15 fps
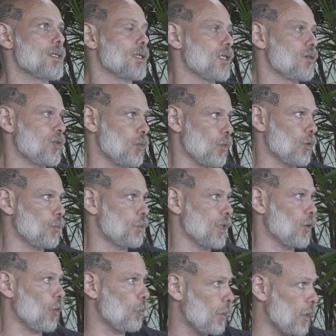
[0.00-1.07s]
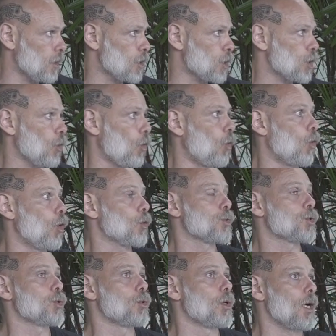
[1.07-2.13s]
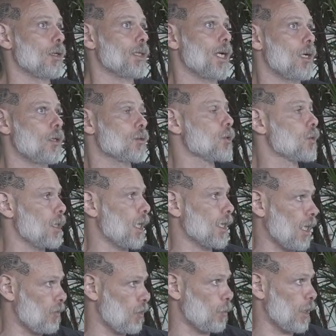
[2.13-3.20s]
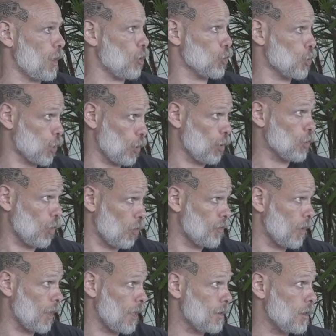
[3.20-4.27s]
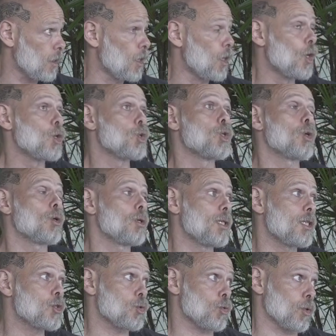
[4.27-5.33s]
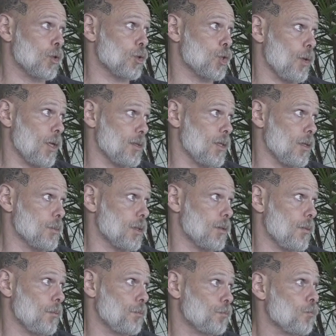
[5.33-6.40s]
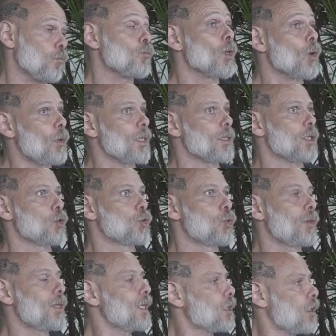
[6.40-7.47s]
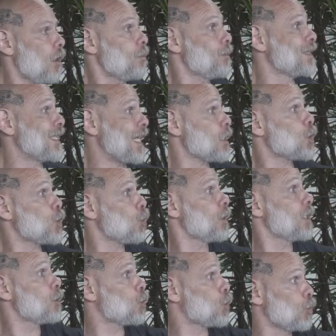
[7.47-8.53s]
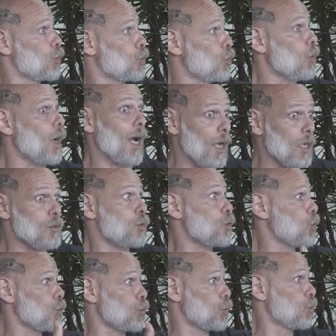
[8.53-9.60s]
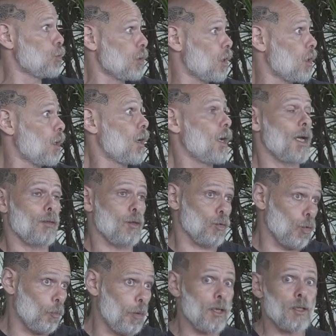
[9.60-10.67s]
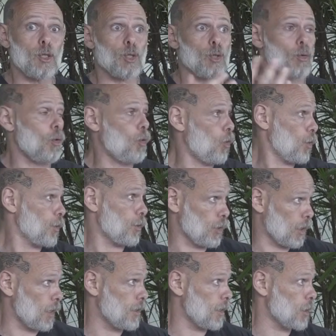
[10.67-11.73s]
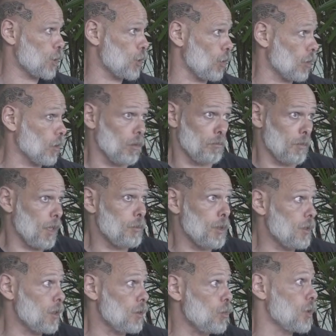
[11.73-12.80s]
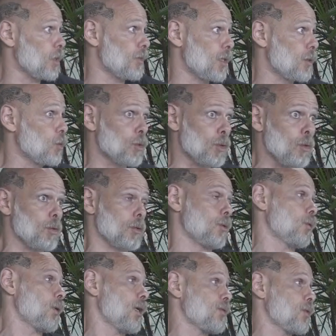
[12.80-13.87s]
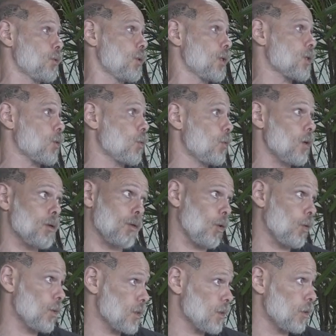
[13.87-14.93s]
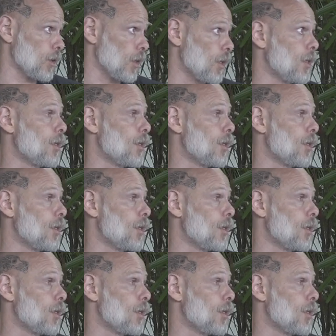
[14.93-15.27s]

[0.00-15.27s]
that if you want a bigger bench or to lock out, like have a better jerk overhead, you're going to need stronger triceps. Right. Do they come naturally to you as you do either the bench or the clean and jerk? Maybe they do. If they do, good. You don't have to do extra work. Always good.